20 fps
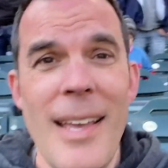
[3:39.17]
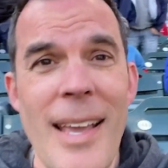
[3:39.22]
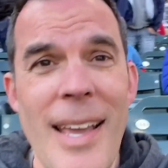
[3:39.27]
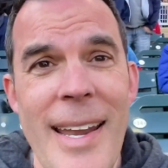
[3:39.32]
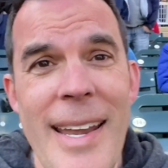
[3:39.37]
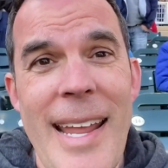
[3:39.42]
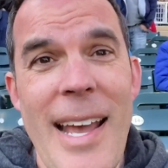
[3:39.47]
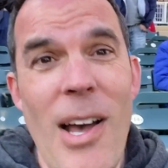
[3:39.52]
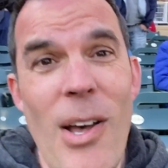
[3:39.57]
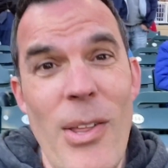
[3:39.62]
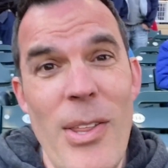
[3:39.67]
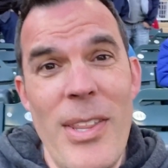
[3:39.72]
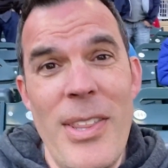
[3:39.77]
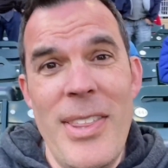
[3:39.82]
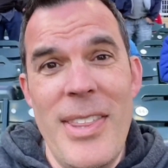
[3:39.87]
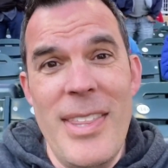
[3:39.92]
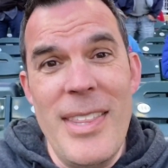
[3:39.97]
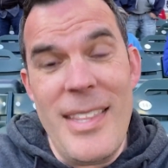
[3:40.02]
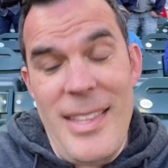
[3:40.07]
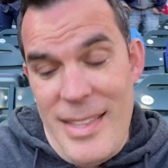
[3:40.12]
Now,
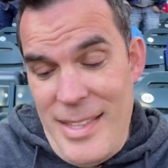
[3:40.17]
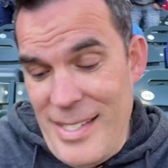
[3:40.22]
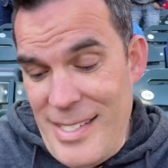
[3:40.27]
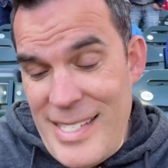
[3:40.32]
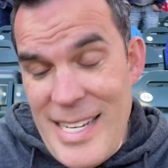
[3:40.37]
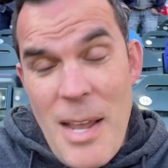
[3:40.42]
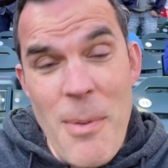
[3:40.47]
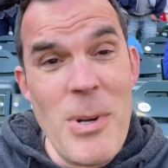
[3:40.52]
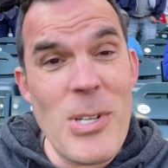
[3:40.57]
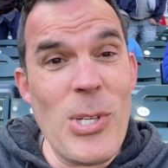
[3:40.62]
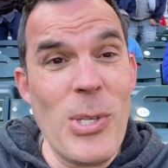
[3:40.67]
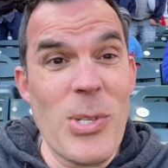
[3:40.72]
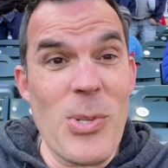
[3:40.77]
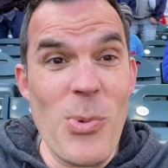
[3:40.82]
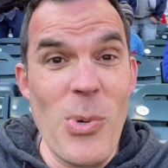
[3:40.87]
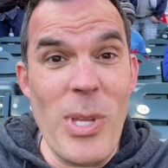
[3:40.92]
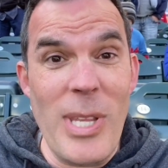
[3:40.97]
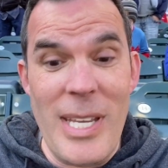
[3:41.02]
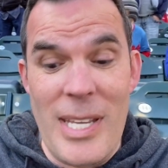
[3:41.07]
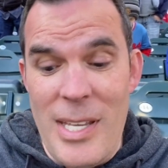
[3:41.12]
this sandwich looks
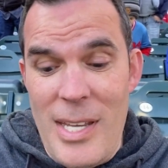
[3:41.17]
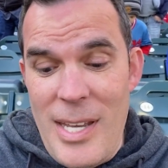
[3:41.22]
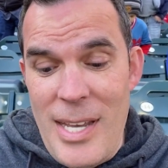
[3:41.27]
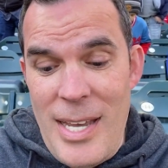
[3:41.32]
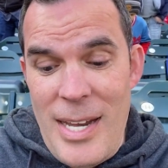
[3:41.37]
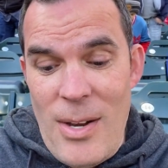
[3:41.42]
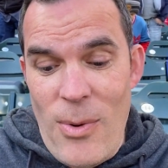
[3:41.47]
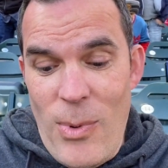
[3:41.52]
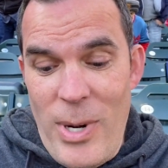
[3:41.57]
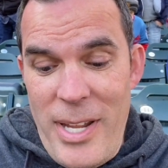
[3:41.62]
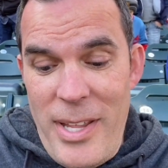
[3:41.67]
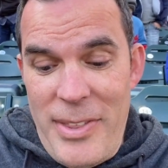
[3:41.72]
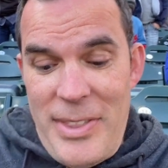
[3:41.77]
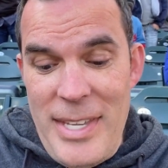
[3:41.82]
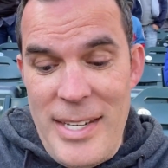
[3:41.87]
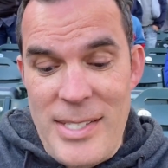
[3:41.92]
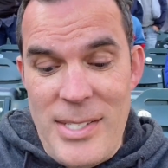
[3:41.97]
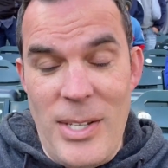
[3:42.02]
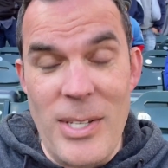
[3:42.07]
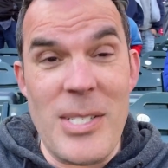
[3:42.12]
really good, and one of the
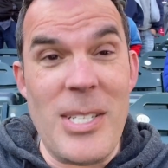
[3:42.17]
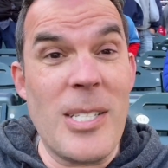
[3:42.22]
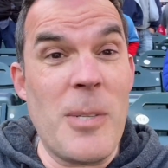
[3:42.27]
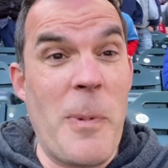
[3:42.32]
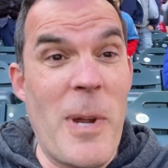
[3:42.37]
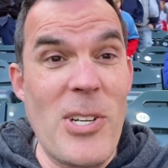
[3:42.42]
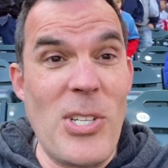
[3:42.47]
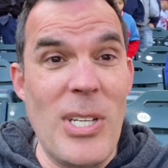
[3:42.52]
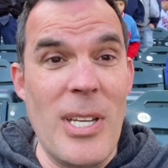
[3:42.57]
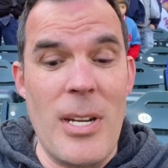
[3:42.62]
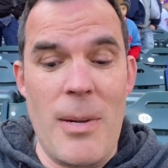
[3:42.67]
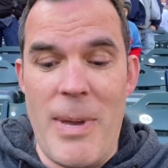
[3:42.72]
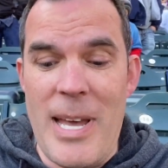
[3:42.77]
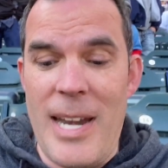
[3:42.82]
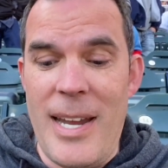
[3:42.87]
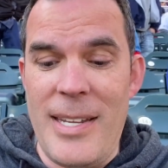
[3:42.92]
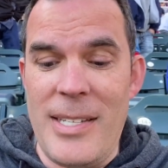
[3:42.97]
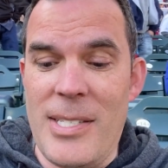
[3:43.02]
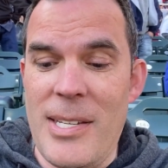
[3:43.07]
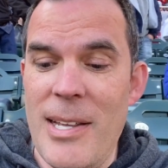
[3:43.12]
things that looks especially good about
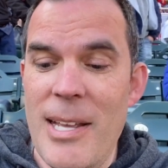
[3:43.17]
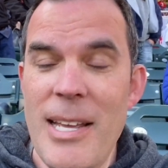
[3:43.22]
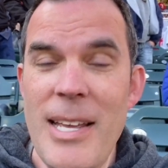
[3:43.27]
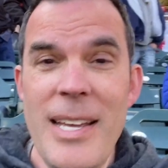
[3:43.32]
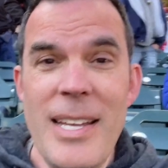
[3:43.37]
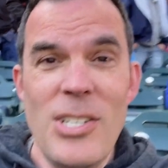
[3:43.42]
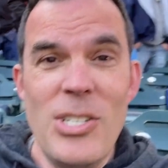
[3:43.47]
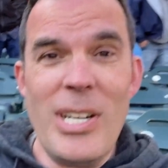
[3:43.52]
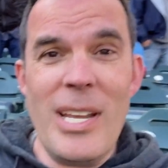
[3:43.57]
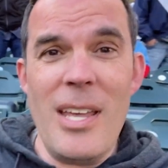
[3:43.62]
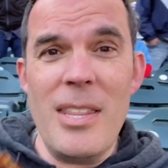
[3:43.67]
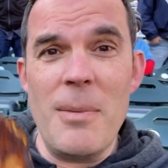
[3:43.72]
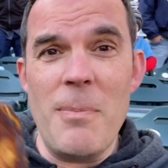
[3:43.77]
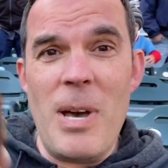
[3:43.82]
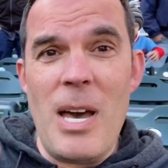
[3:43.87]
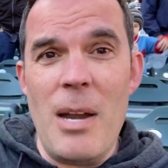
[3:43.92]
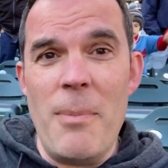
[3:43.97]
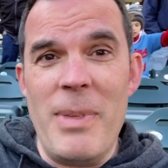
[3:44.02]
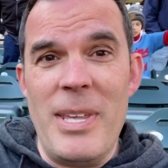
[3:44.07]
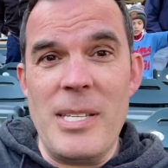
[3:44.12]
it is, check out the
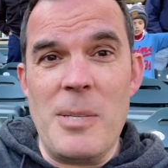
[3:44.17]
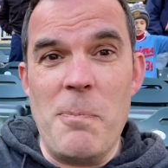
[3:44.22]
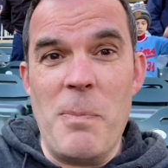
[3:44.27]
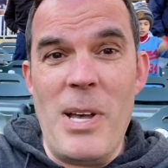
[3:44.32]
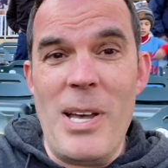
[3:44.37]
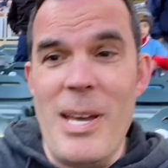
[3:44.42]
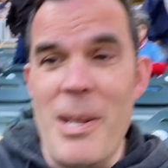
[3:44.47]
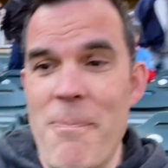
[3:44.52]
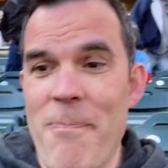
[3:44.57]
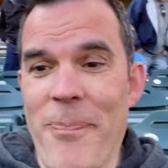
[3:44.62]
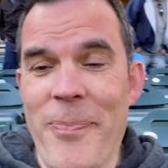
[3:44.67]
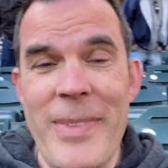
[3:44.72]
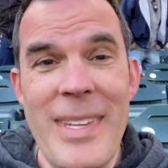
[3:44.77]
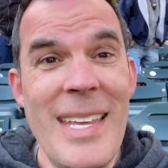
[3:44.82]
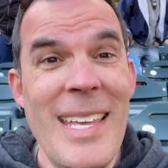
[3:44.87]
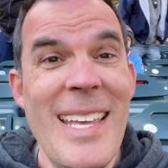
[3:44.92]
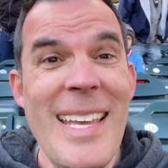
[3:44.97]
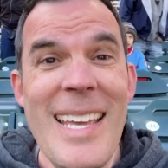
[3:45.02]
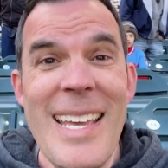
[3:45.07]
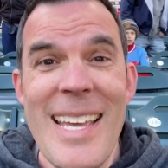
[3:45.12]
bottom of this bun.
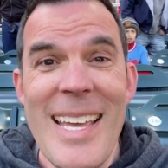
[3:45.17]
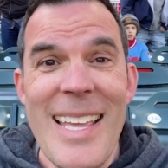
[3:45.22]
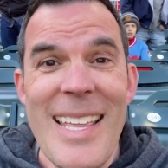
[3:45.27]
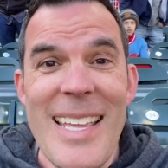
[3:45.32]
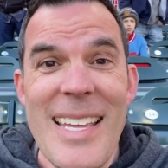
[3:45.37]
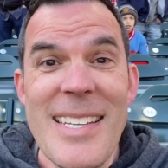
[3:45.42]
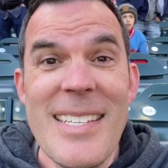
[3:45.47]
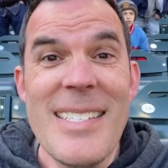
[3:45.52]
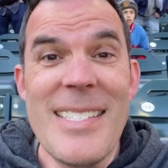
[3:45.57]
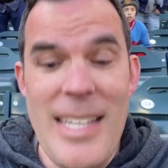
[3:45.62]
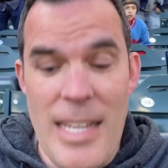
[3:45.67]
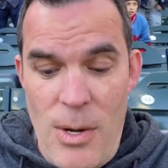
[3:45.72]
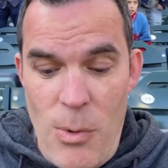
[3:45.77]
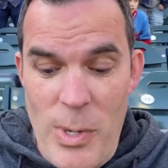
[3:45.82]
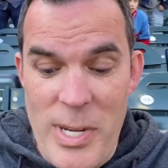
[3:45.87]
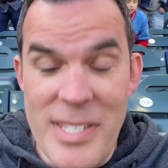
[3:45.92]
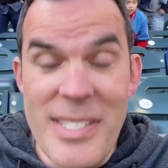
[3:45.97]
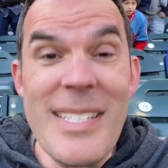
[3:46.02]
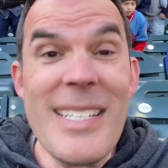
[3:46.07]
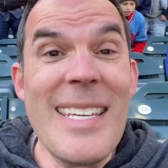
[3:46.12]
This thing
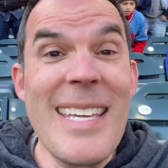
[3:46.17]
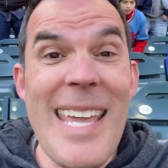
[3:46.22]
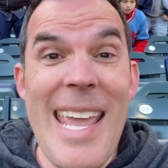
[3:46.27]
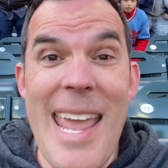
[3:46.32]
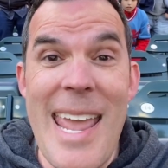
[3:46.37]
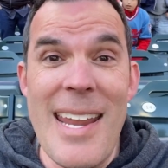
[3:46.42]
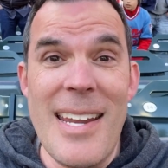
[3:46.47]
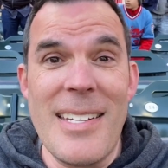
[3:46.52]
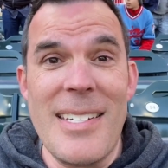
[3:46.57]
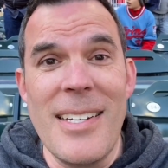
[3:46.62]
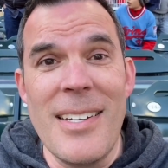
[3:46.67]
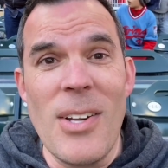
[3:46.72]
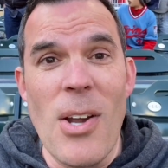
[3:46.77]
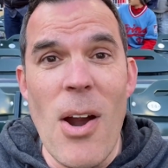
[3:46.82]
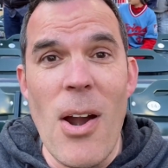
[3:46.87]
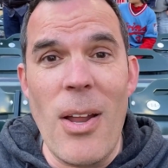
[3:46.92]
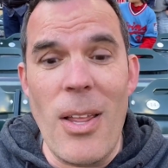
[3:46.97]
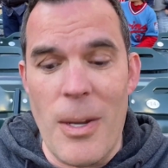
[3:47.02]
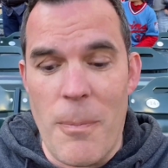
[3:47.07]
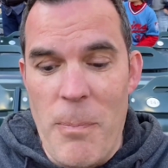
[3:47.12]
was caked in
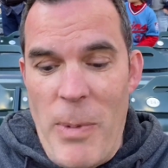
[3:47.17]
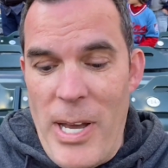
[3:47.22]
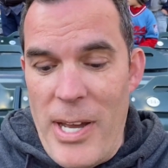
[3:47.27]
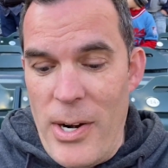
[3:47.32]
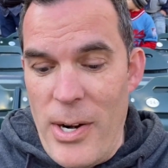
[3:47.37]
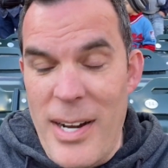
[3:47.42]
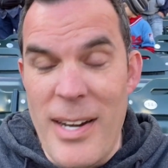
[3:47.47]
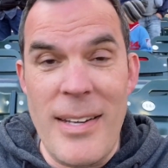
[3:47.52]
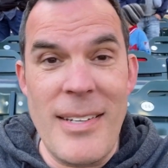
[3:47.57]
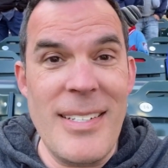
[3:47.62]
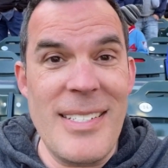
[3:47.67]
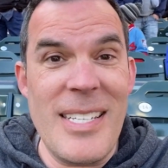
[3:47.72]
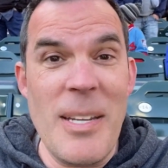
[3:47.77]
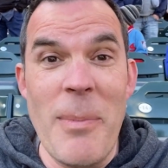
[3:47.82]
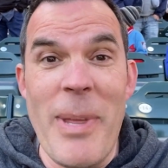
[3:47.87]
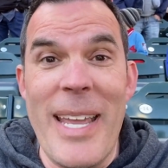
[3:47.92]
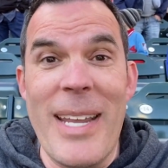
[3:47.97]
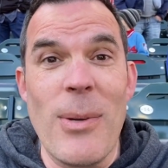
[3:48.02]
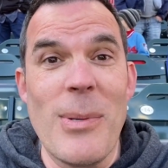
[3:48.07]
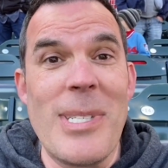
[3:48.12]
garlic butter, and it seemed
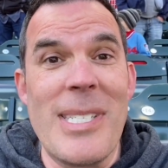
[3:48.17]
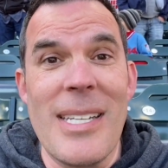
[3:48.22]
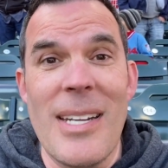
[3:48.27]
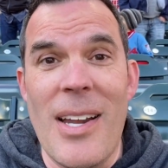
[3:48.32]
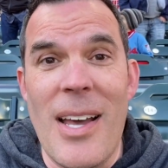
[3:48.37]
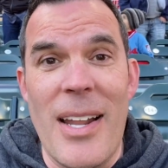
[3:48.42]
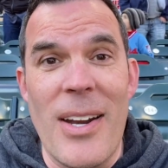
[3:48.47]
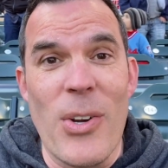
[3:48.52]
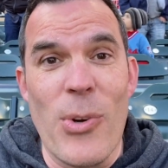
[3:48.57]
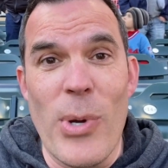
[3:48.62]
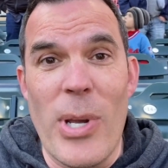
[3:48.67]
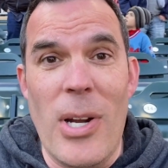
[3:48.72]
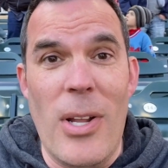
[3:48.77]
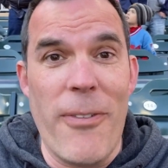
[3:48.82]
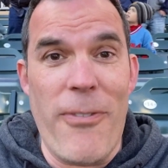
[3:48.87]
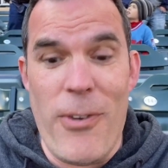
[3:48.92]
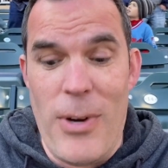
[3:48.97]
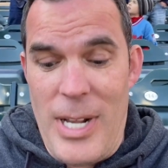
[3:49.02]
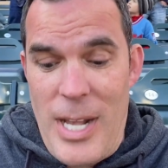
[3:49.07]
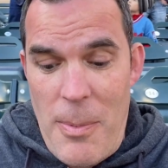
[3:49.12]
like it was sitting on a griddle
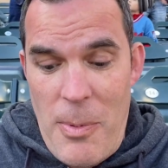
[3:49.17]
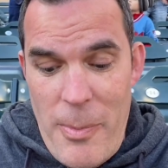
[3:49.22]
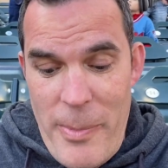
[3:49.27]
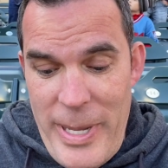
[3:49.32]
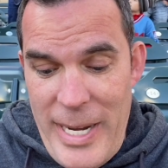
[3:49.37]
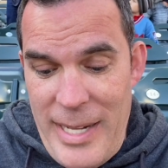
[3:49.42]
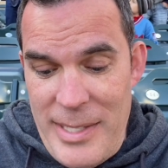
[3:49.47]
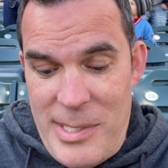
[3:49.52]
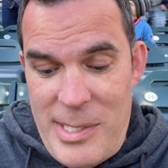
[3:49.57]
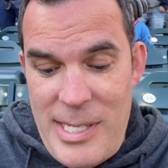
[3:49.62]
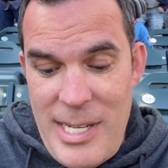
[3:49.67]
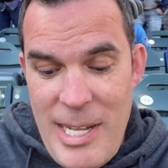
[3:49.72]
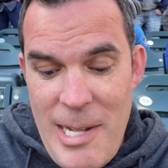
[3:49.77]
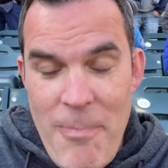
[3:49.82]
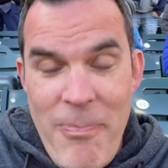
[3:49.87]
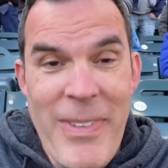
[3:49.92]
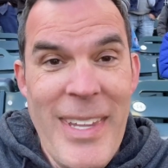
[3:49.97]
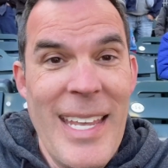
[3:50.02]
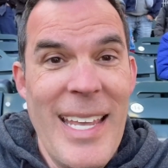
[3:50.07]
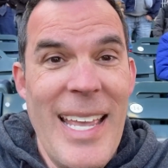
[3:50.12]
for a couple minutes.
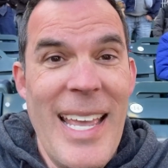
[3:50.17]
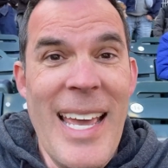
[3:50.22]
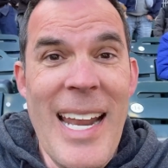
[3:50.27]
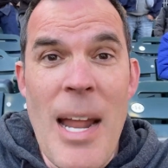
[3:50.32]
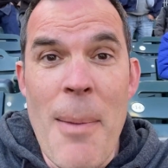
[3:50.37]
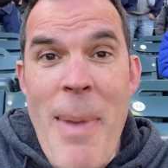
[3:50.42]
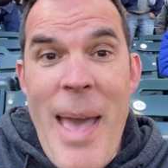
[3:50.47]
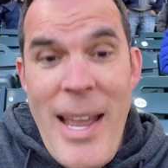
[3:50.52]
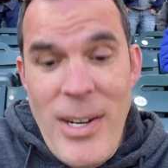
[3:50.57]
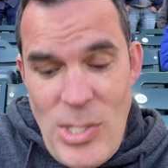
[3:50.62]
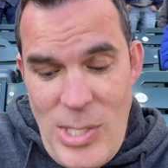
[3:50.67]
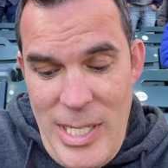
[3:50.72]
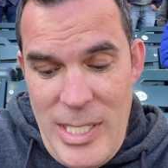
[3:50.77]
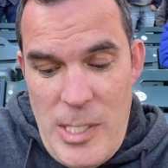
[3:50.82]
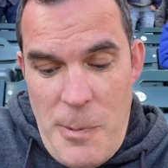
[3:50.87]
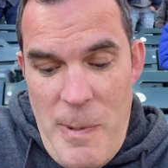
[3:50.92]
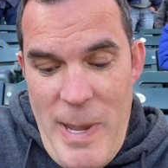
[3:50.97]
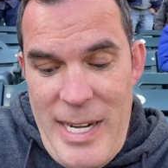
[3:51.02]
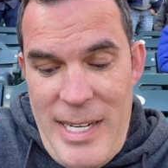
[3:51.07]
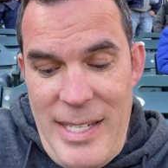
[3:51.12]
And I'm actually
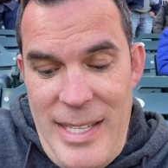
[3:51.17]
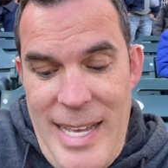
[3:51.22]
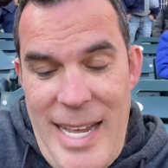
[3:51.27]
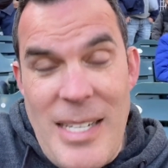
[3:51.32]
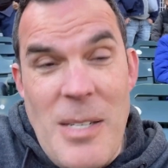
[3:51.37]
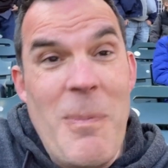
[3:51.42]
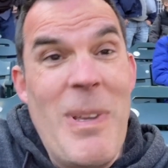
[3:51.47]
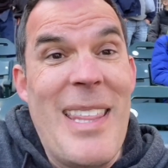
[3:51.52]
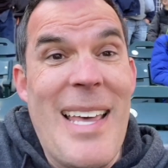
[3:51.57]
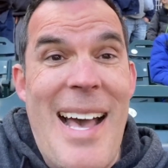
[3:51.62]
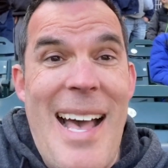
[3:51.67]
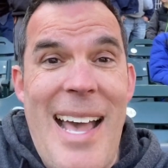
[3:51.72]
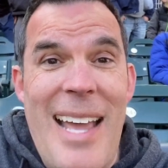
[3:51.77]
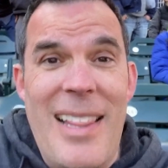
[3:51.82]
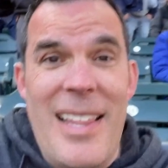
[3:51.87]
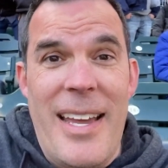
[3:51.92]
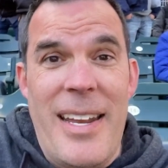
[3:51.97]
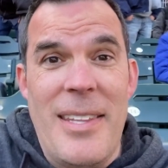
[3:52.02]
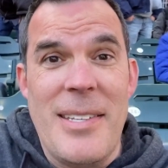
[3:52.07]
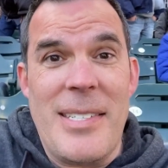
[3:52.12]
expecting that to be the
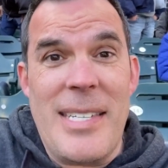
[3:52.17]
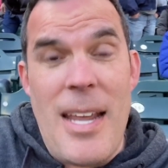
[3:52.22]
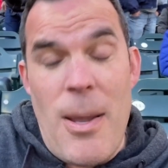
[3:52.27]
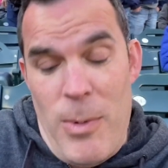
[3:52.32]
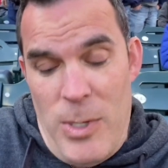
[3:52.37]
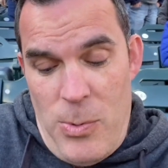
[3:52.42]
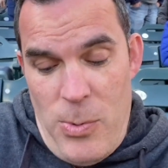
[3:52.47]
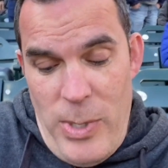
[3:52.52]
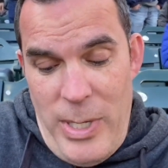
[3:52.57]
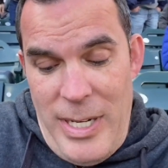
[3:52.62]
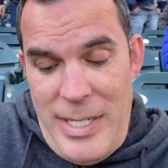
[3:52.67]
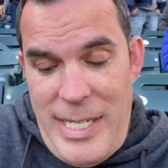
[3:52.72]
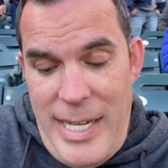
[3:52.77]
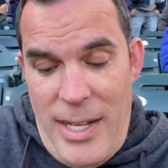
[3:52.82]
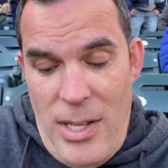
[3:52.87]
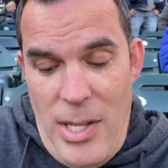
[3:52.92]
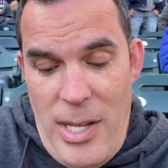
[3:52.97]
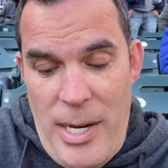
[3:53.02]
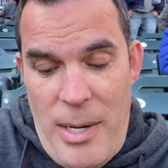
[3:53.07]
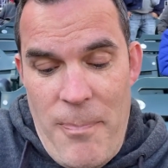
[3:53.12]
highlight of the sandwich. We're gonna take
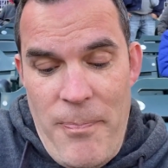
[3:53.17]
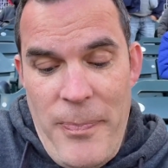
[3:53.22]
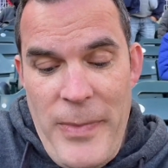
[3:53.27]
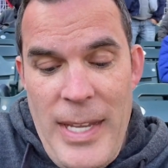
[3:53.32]
a look.